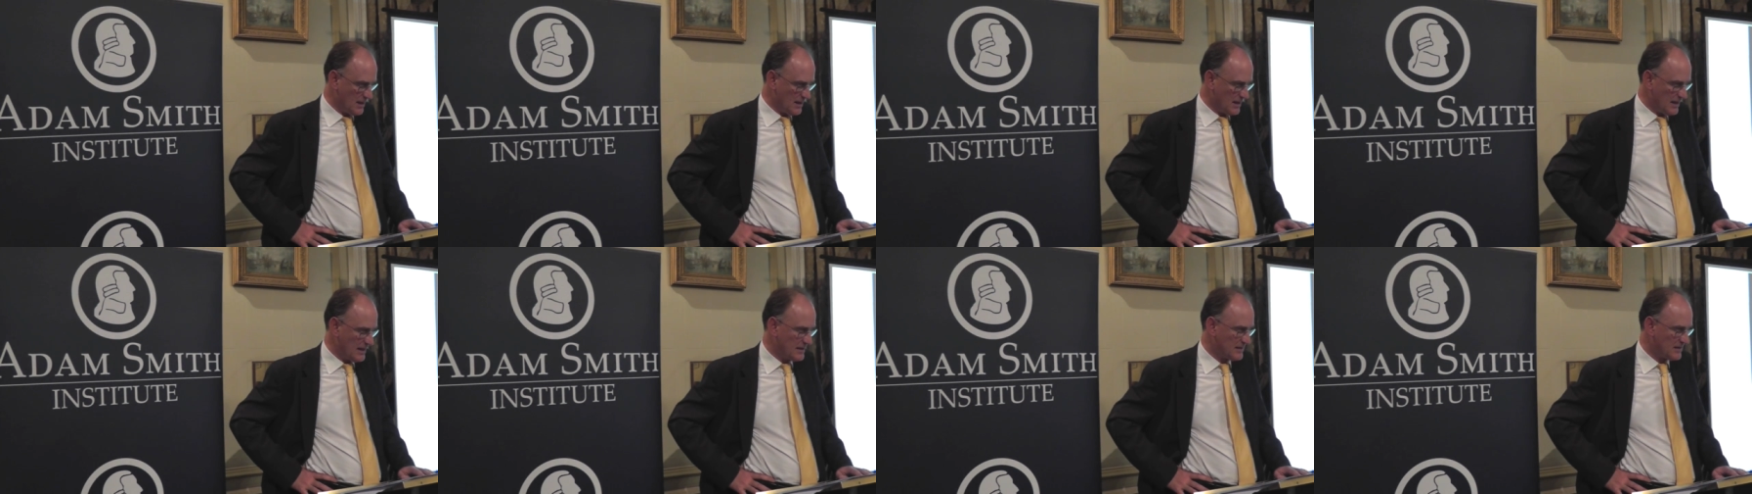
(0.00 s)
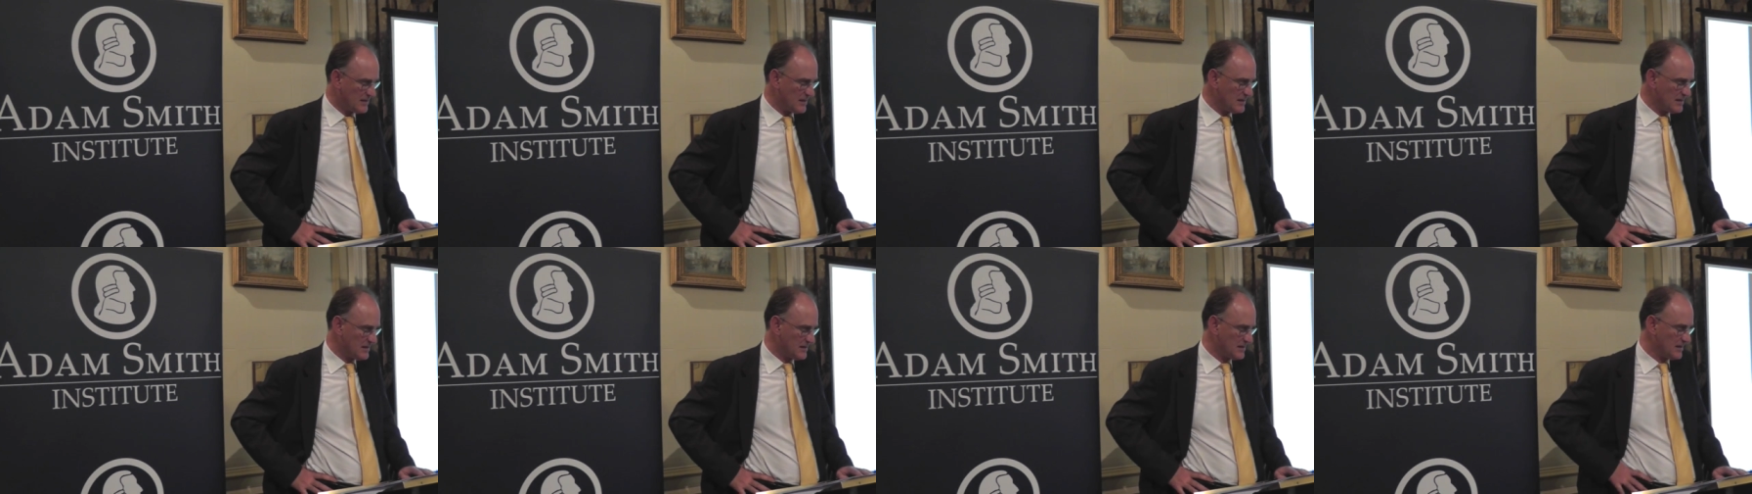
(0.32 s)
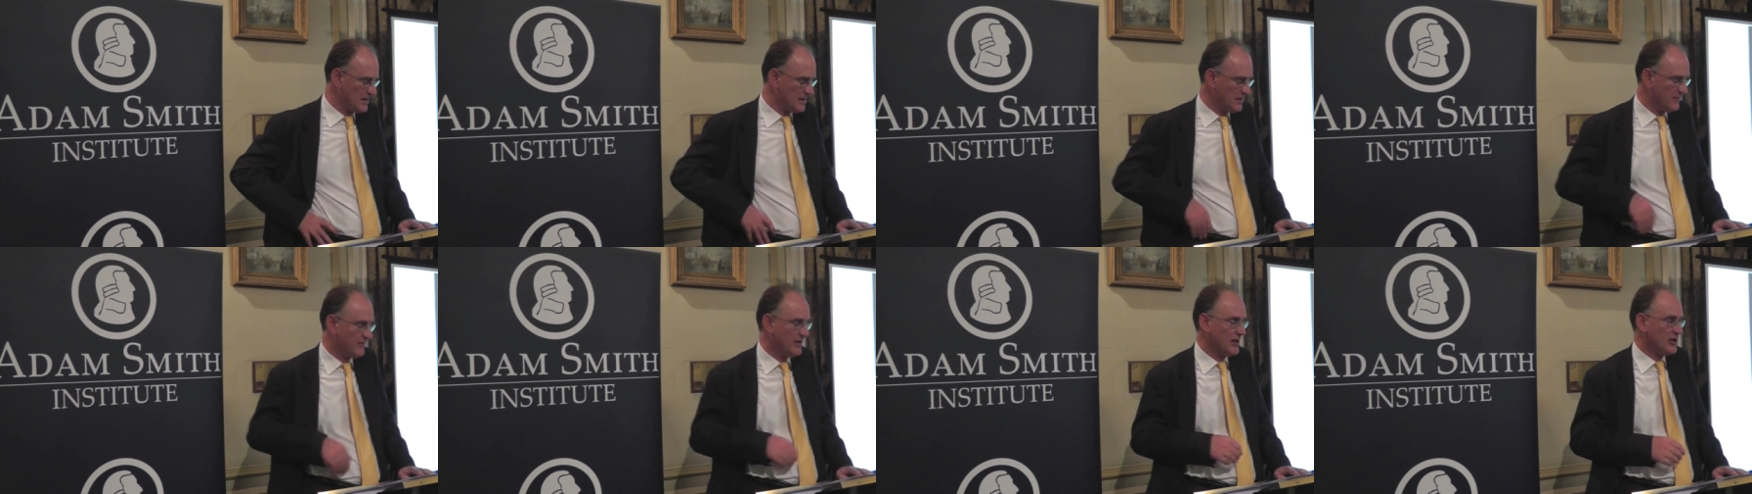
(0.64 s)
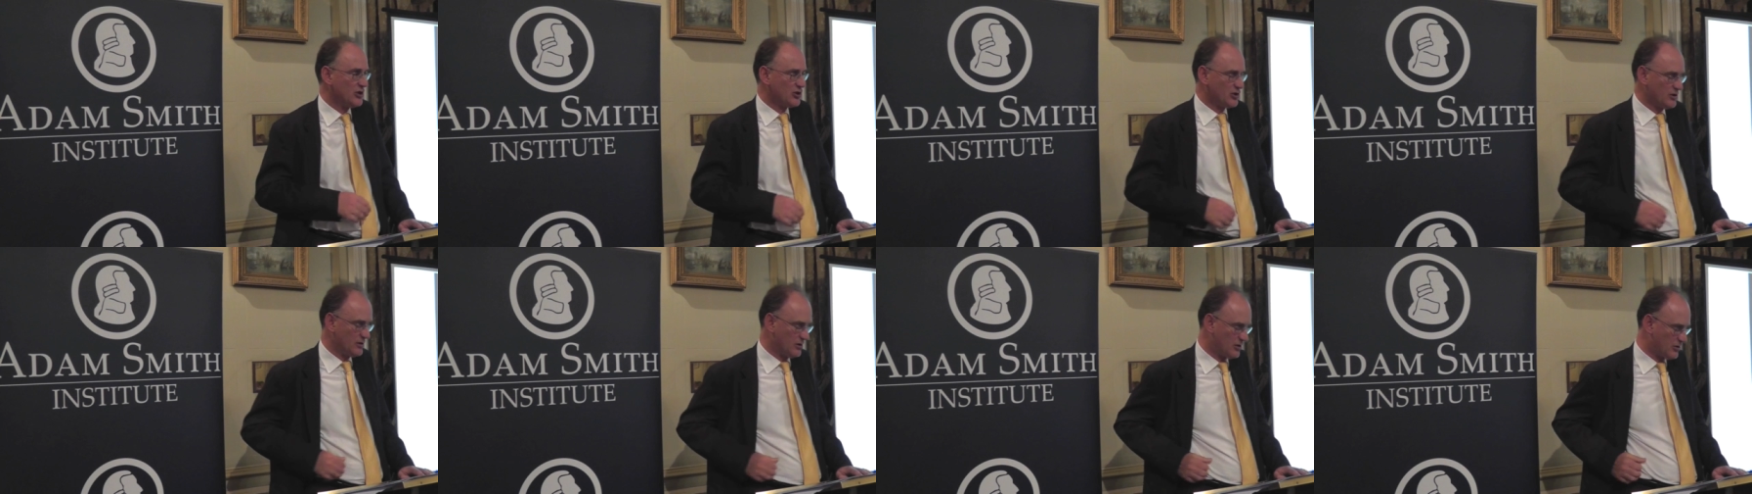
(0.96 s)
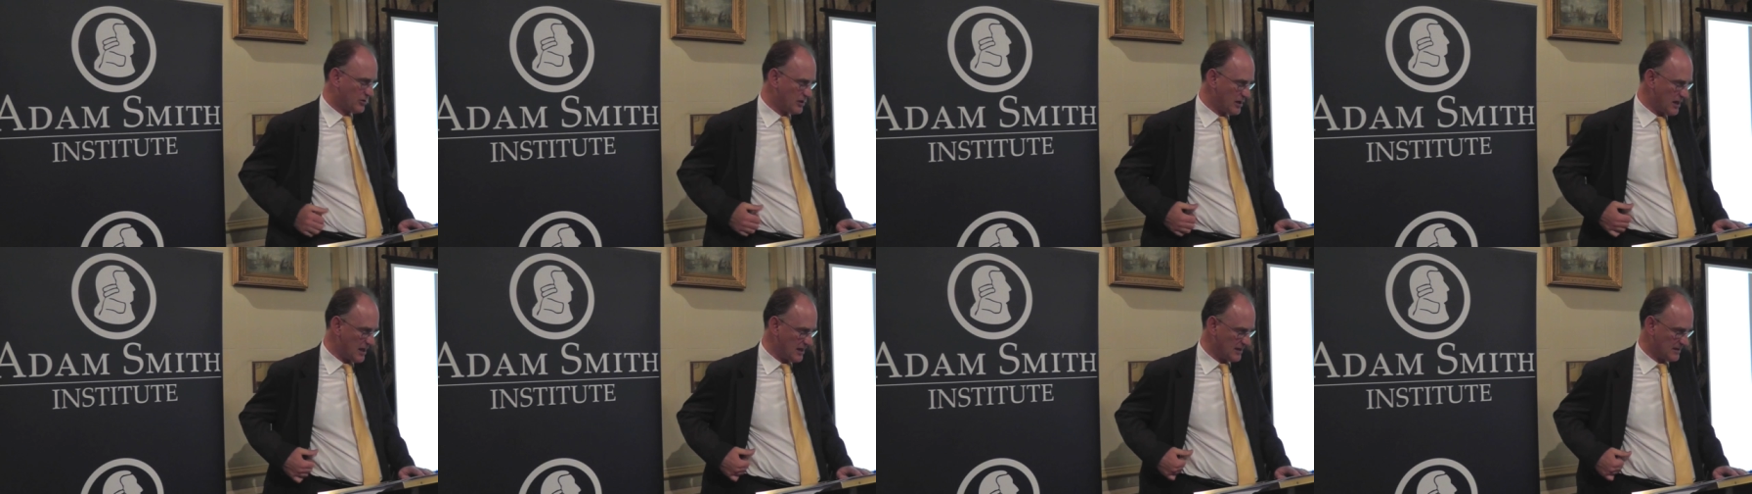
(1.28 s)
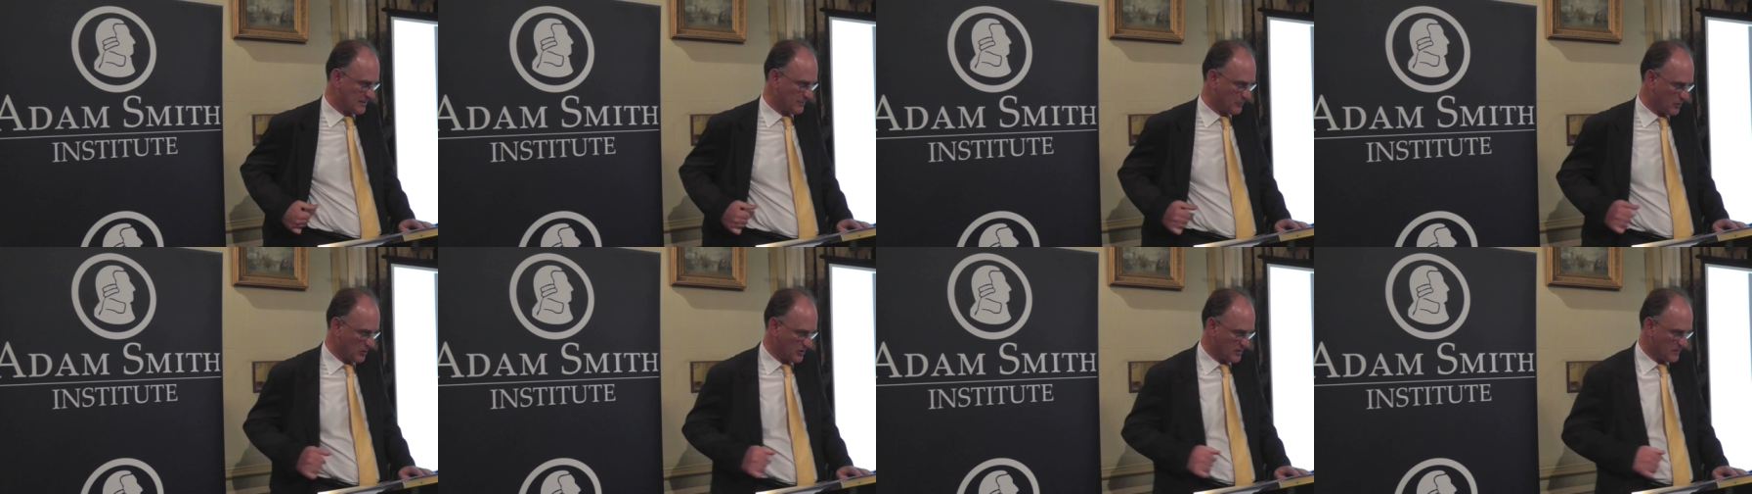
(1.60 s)
And since innovation
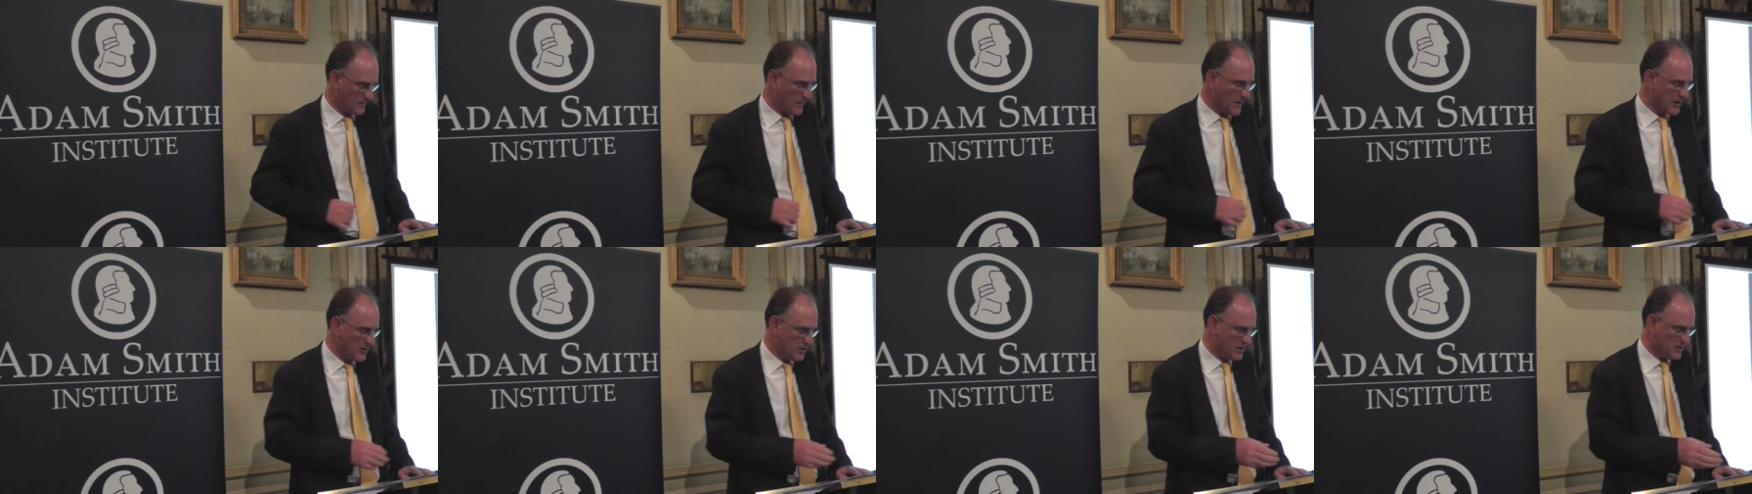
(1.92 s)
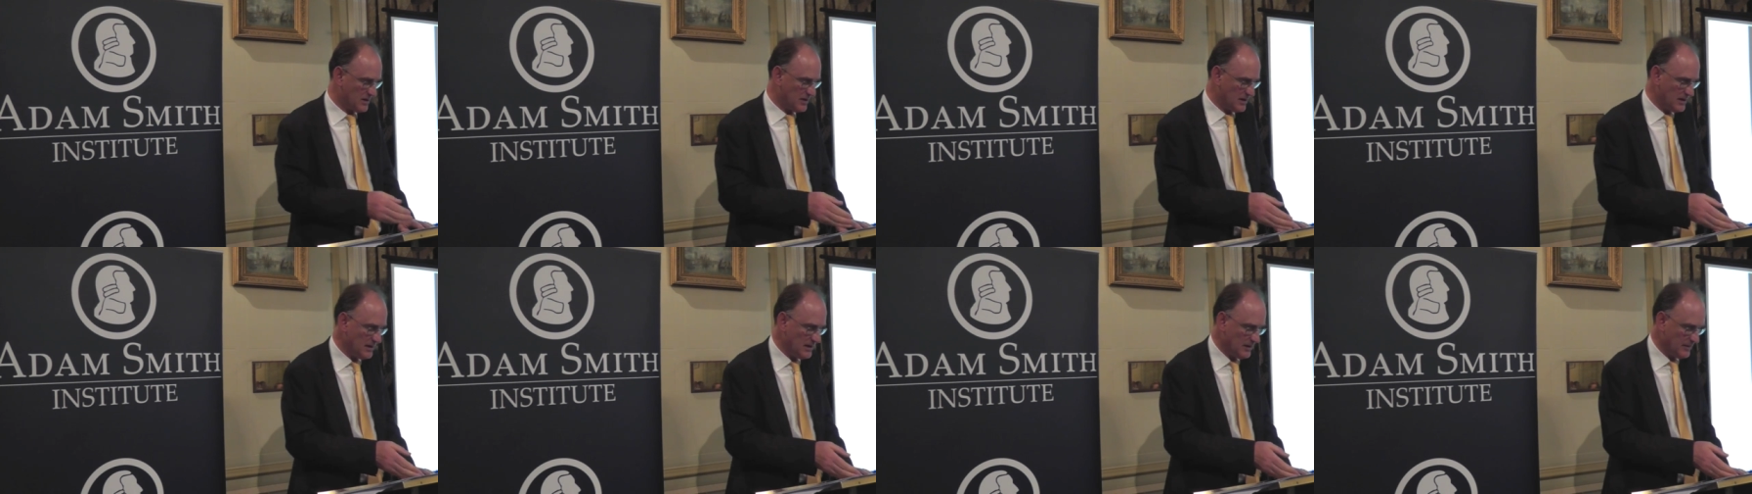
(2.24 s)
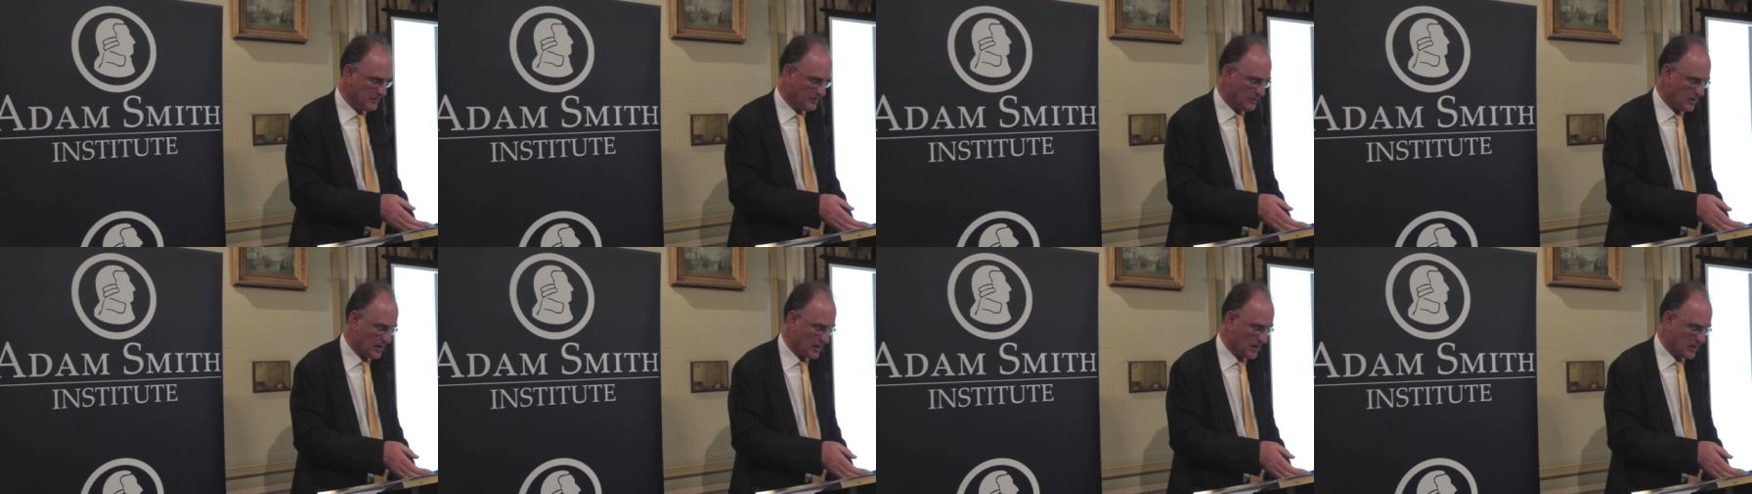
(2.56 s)
creates prosperity